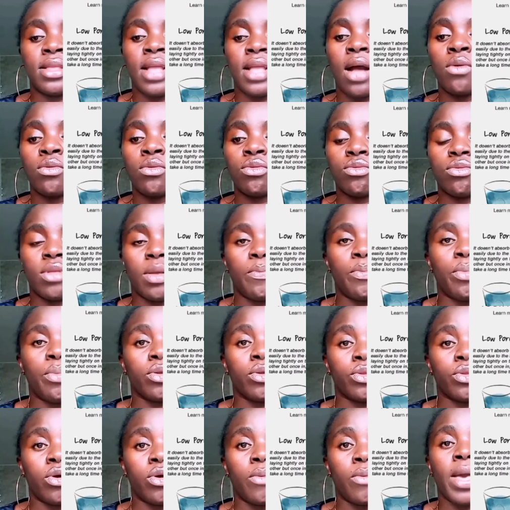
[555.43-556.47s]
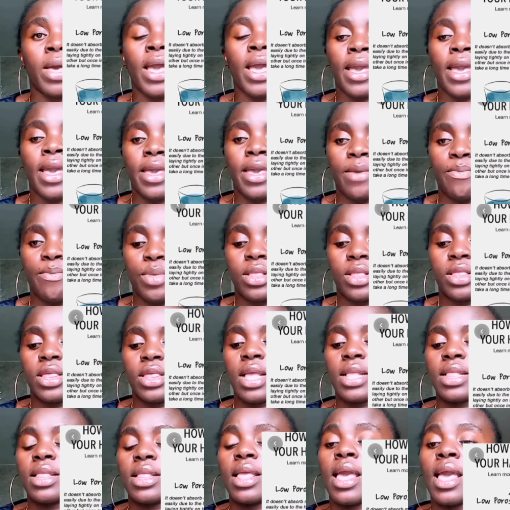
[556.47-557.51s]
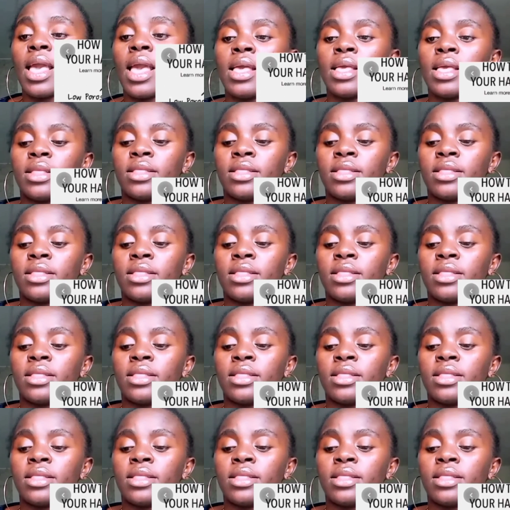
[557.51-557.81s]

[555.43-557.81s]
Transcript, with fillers: down to the bottom immediately.